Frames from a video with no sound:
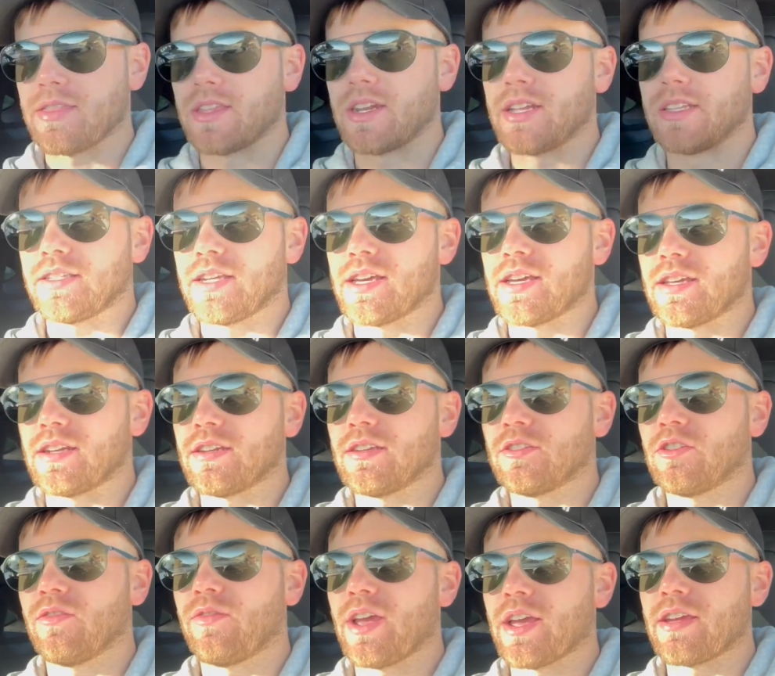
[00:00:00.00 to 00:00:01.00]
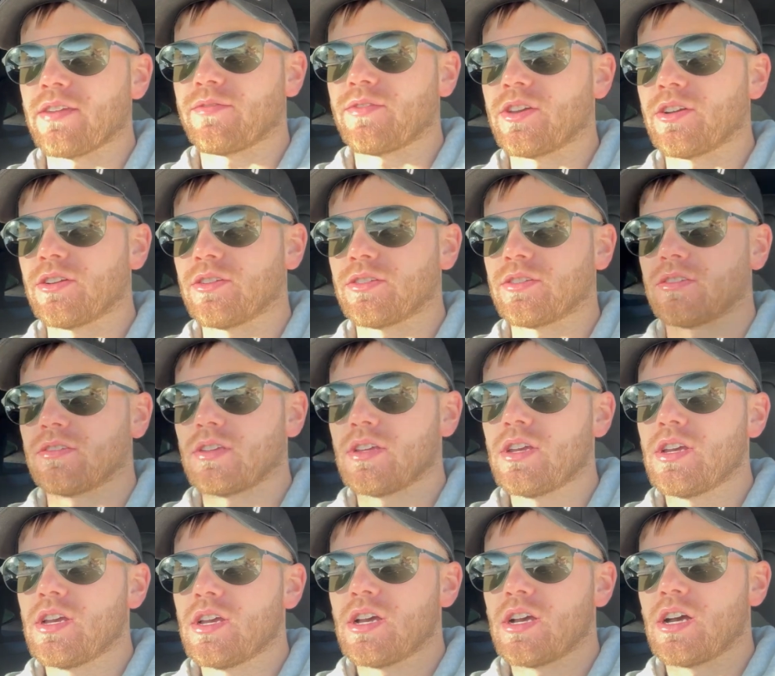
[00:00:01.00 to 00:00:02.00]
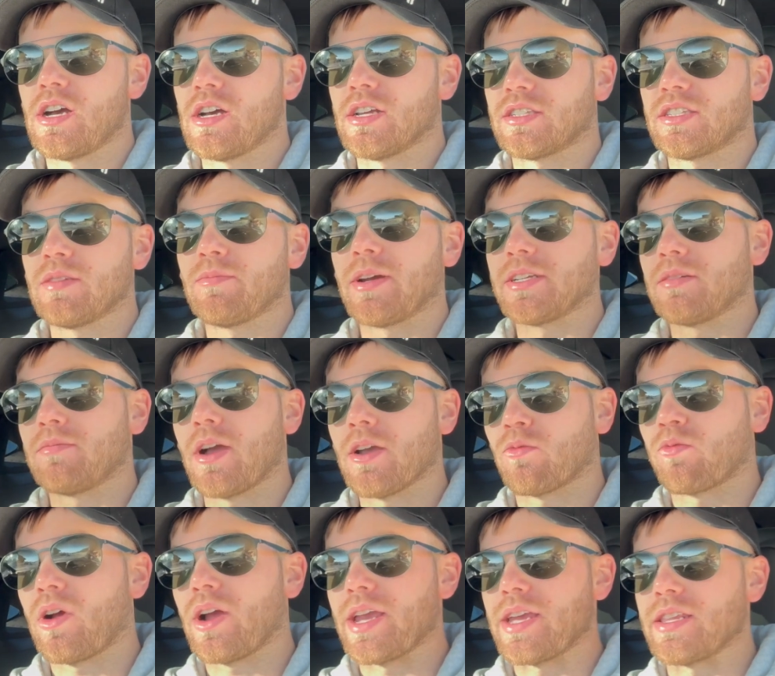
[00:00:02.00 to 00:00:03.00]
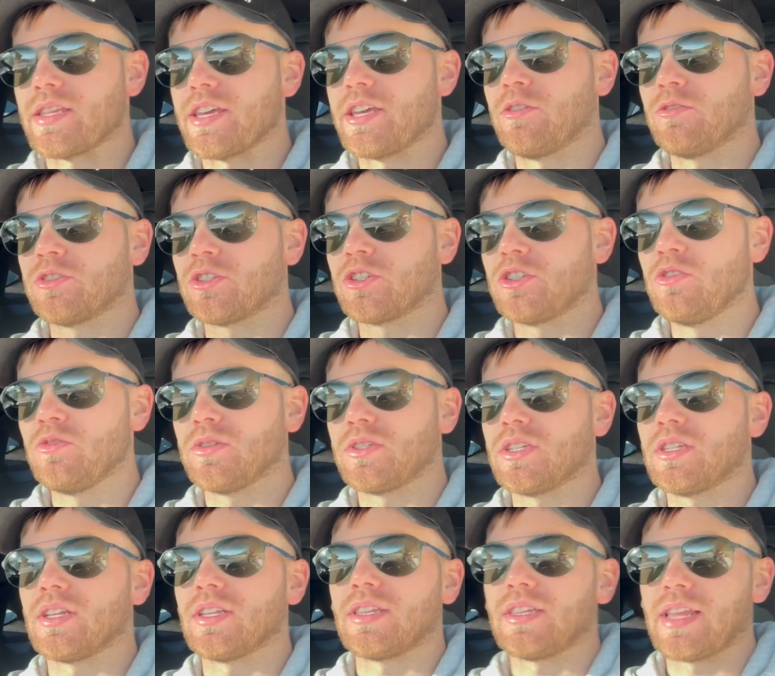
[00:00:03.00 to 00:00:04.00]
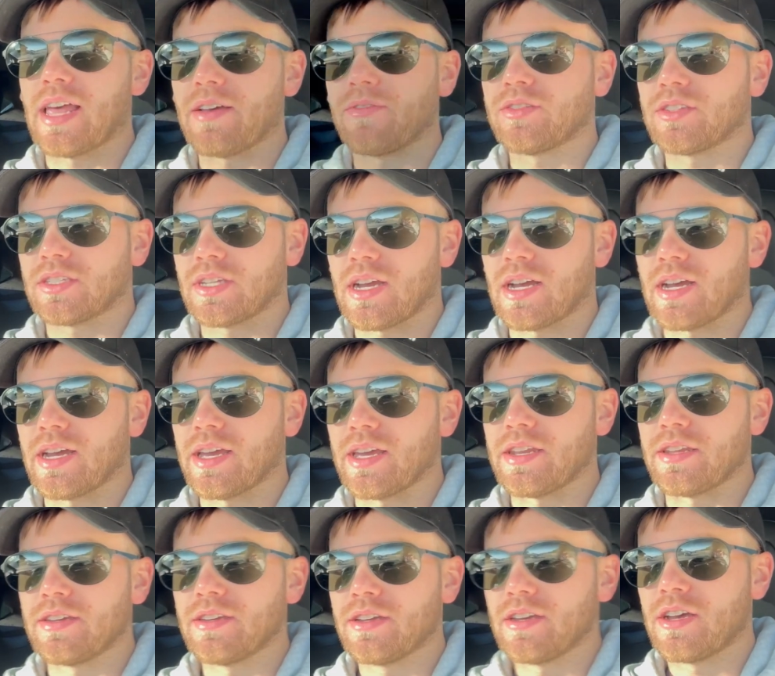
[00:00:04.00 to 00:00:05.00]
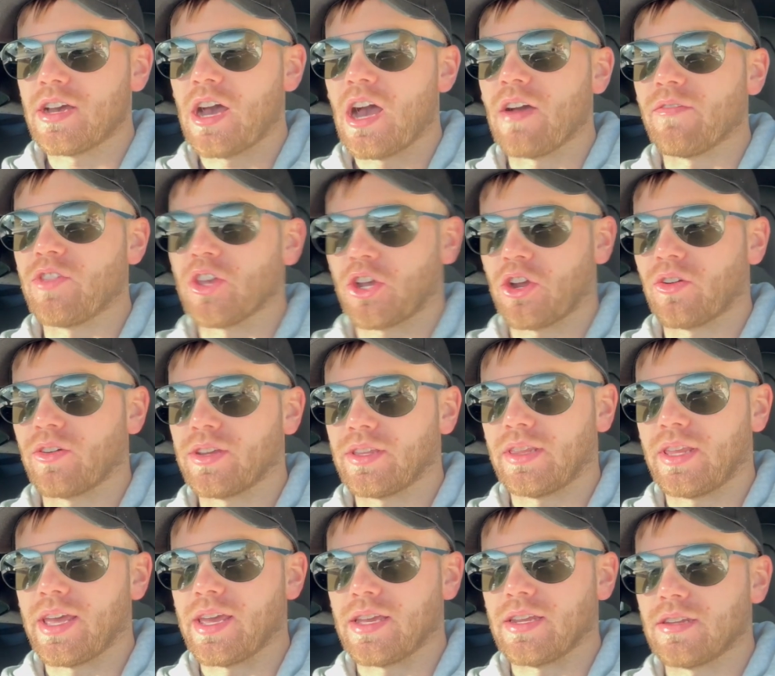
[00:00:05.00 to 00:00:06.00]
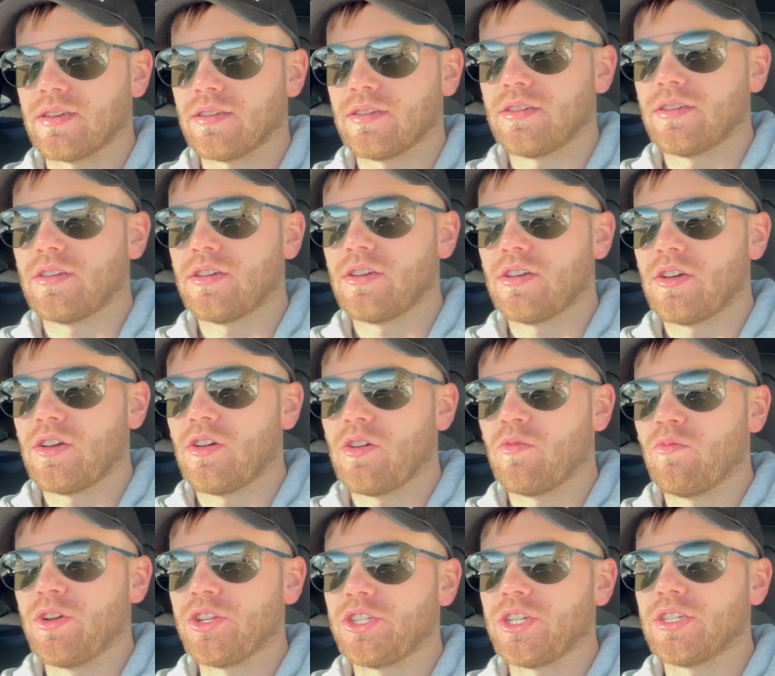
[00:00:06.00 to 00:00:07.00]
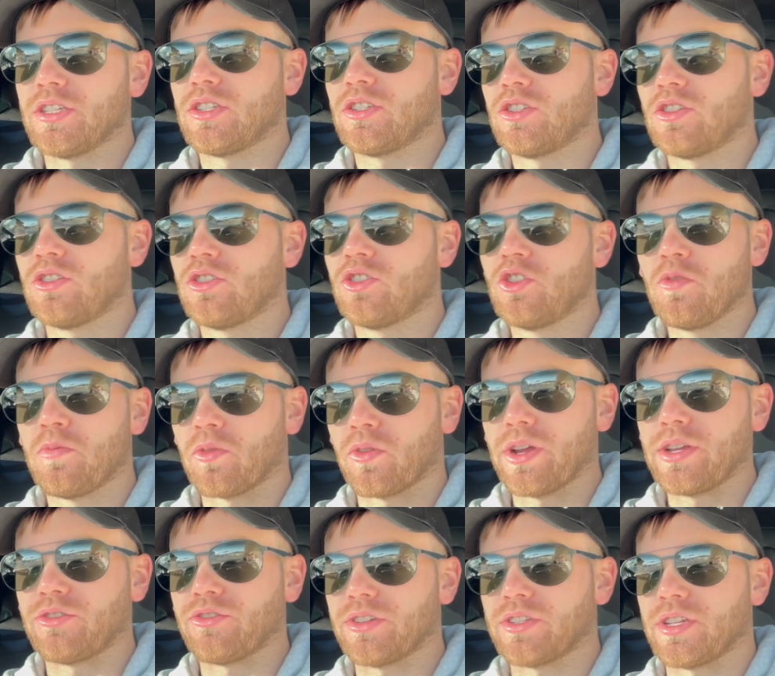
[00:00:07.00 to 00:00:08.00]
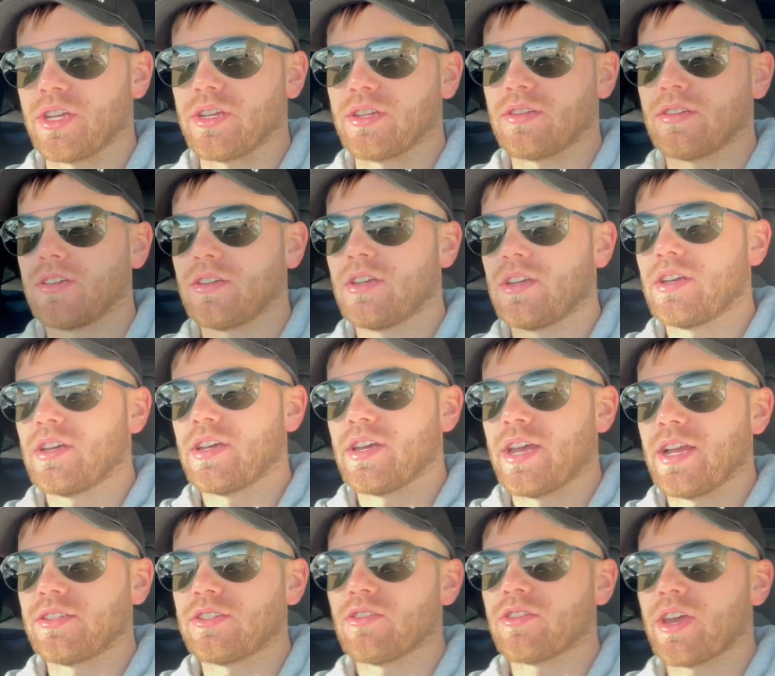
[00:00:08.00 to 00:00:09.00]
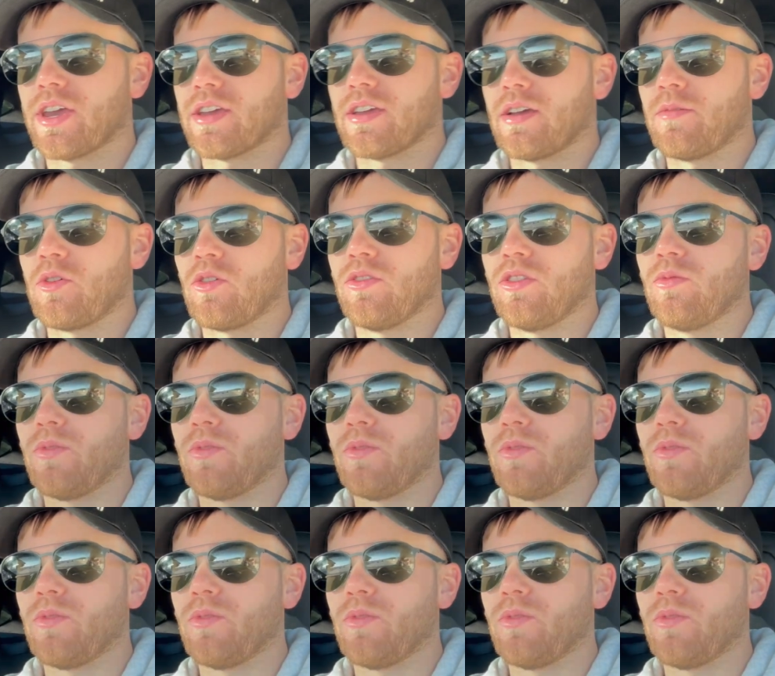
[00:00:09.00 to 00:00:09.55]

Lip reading: that it's in. So if there's a semi to my right, it'll scoot to the left side of the current lane, which is super interesting. It's okay, I'm holding the